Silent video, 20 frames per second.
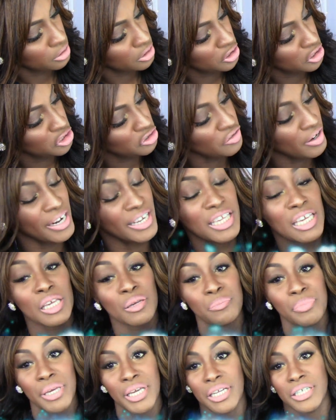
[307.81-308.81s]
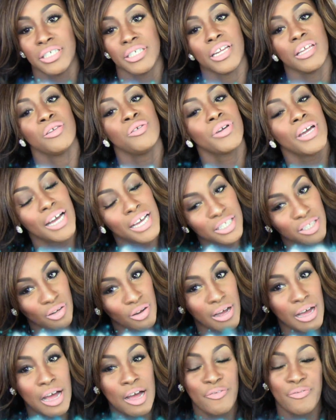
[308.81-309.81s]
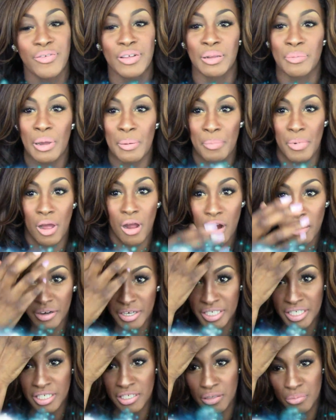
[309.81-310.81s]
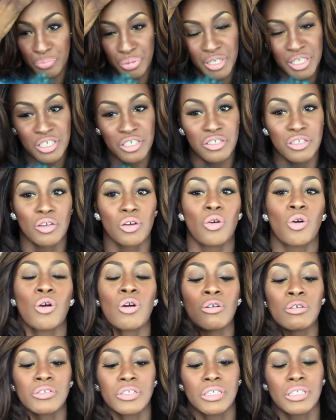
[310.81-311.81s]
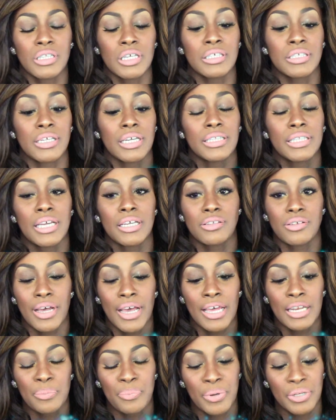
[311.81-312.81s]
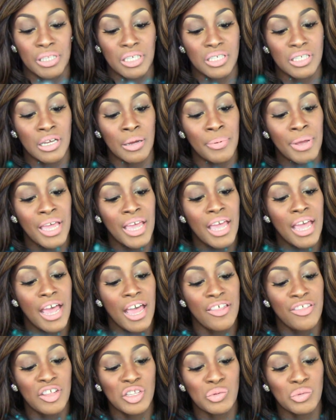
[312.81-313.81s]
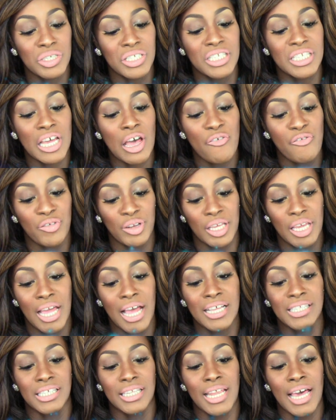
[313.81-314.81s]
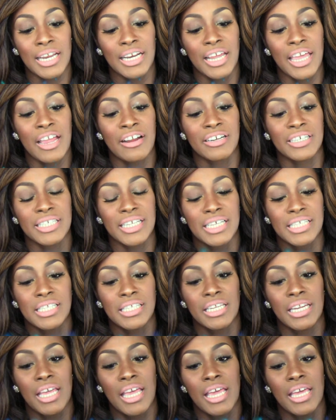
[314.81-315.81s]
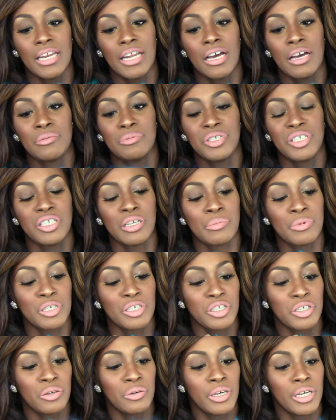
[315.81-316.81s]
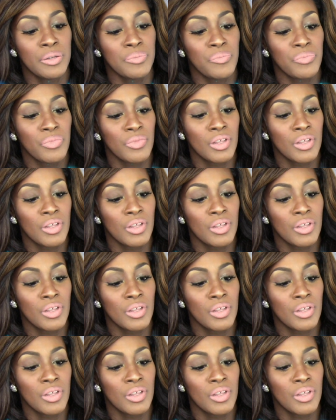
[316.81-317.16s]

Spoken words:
Striking Peach. Now you guys know how I feel about my oranges and peaches and corals and things like that, so I had to pick this up, and this one definitely has a lot of iridescent and shimmer to it.